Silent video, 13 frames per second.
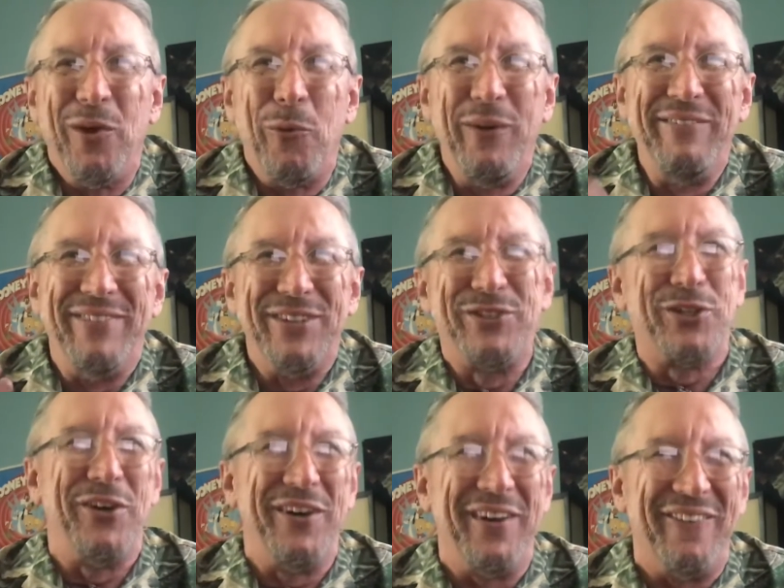We've
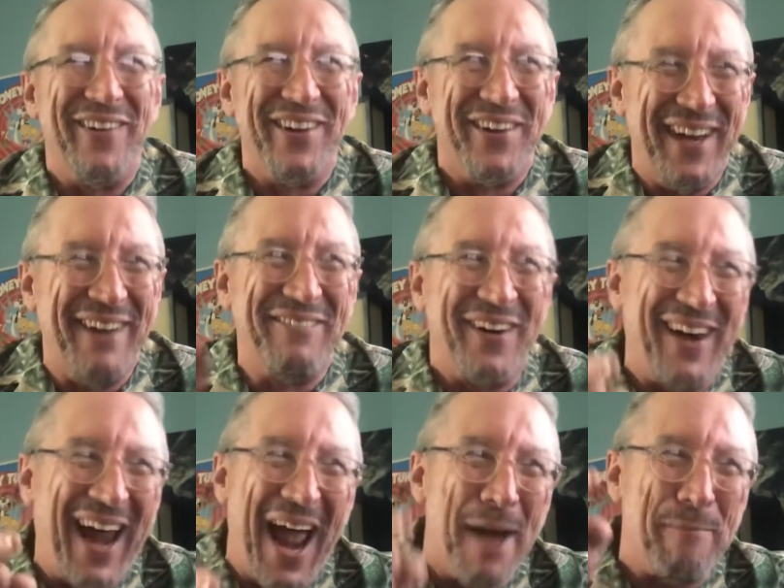ensured it will
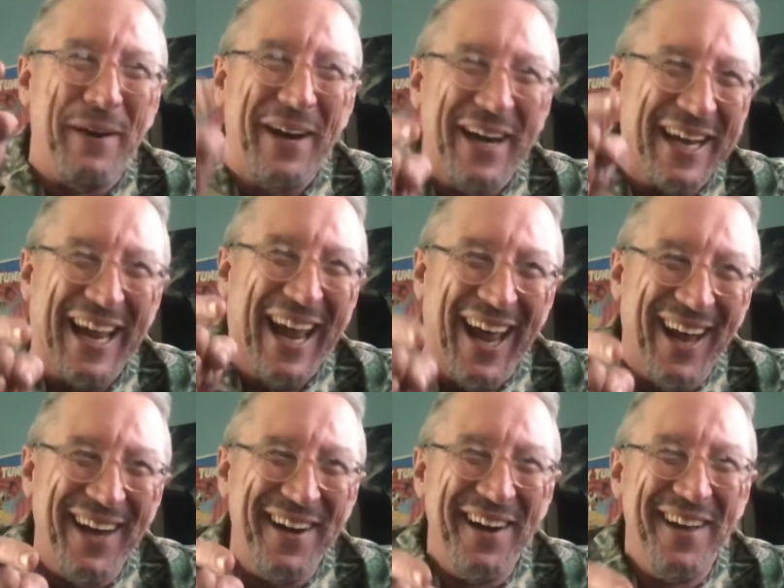never happen
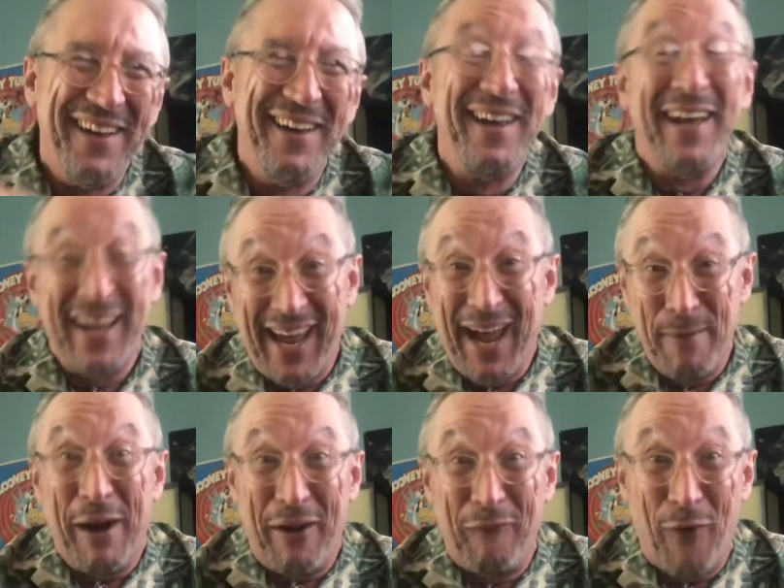again.
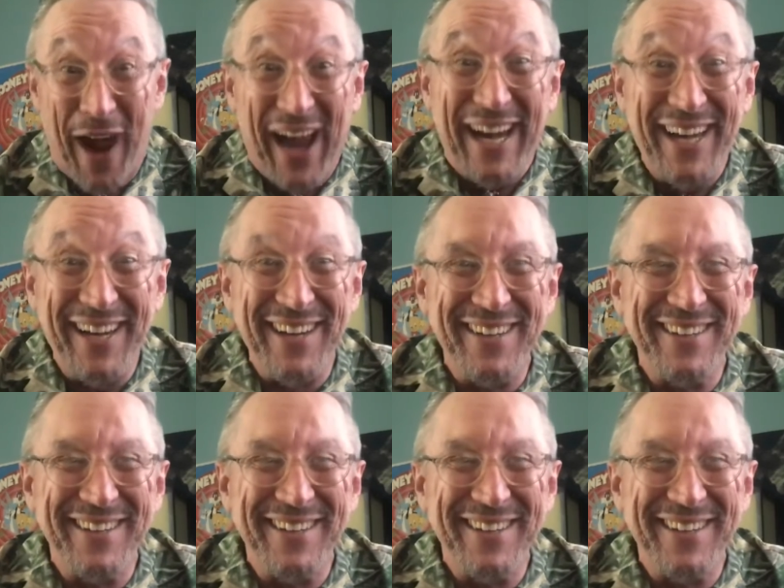Am I right?